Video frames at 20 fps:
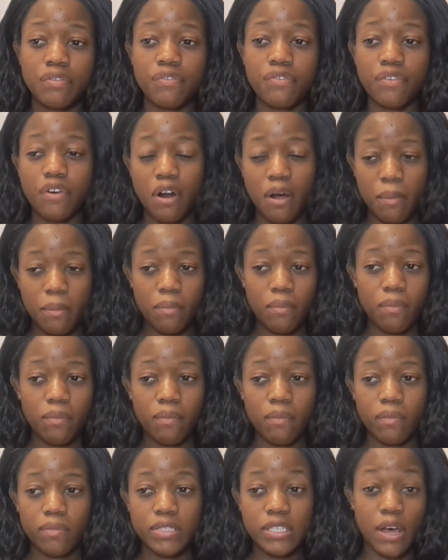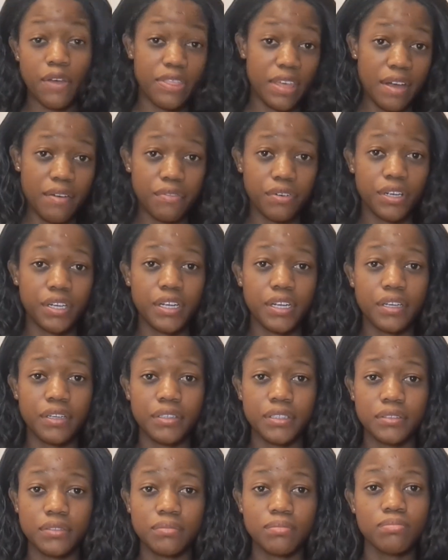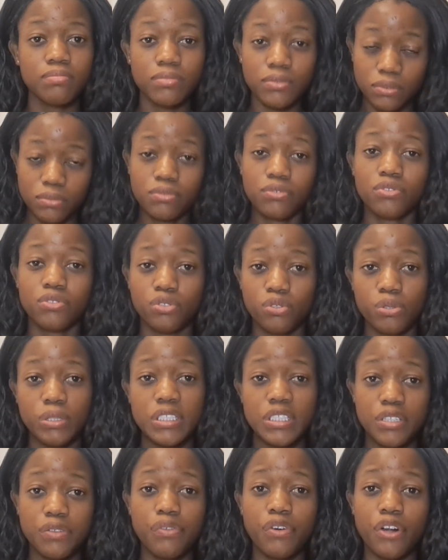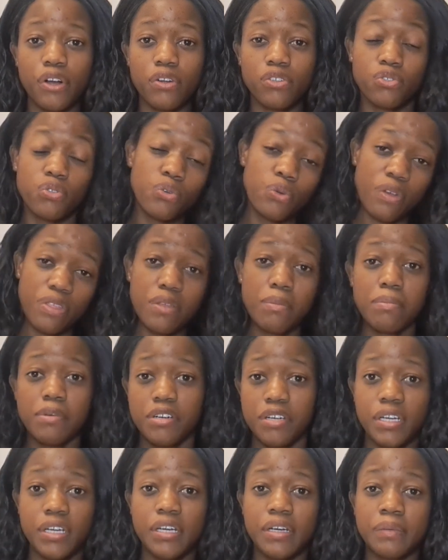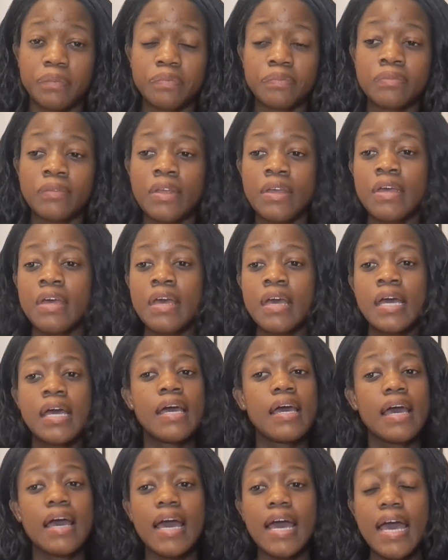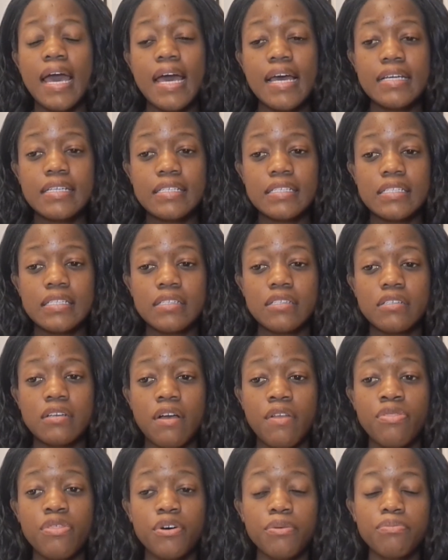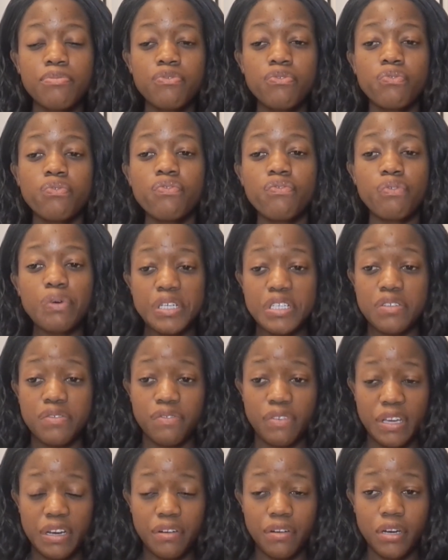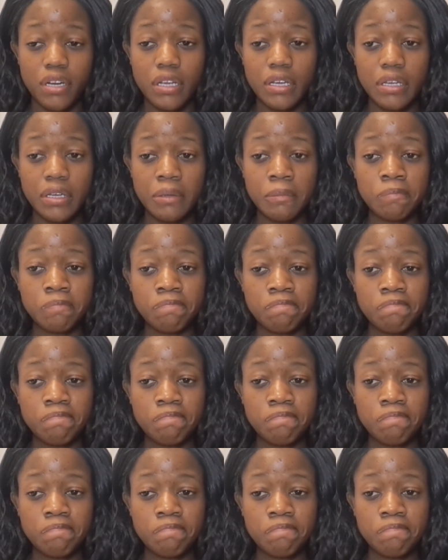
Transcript: from South Africa to North America, and the move was very